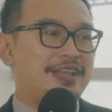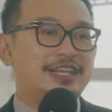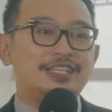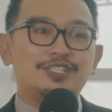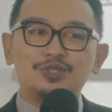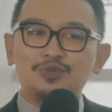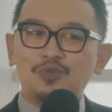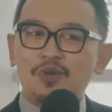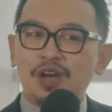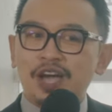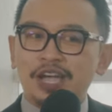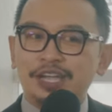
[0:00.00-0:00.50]
That's
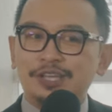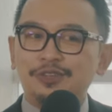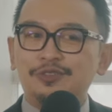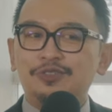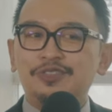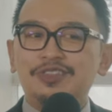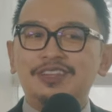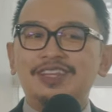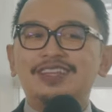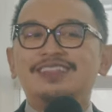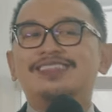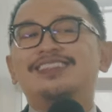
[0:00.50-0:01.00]
why you
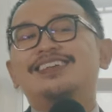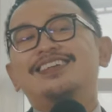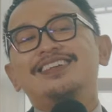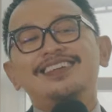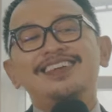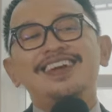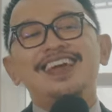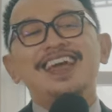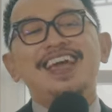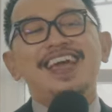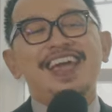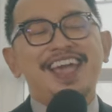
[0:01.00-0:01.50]
need the
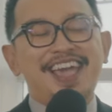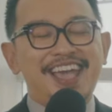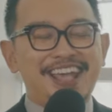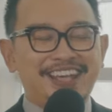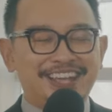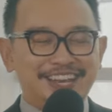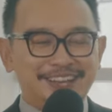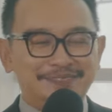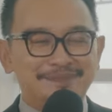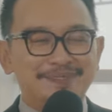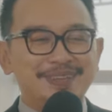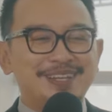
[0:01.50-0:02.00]

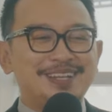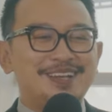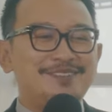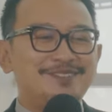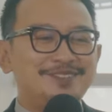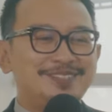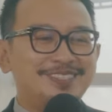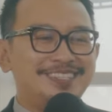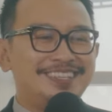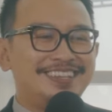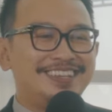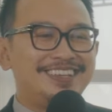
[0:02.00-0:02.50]
academic
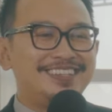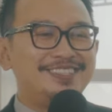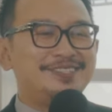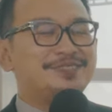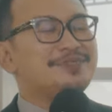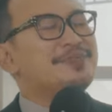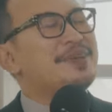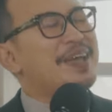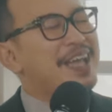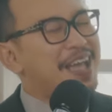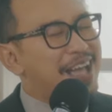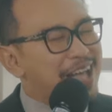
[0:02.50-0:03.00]
counselor
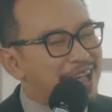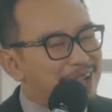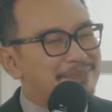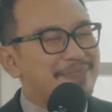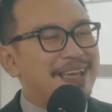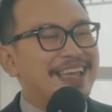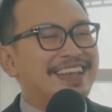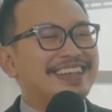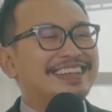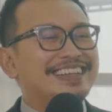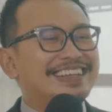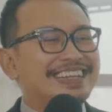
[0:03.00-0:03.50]
to help
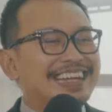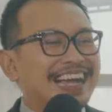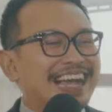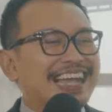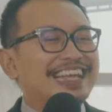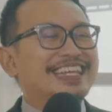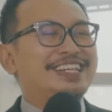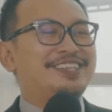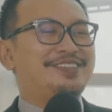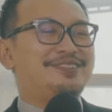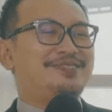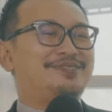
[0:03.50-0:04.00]
and
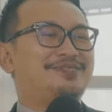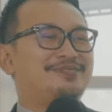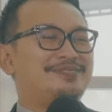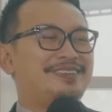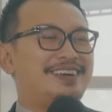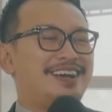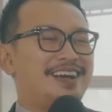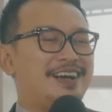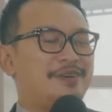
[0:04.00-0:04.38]
guide you.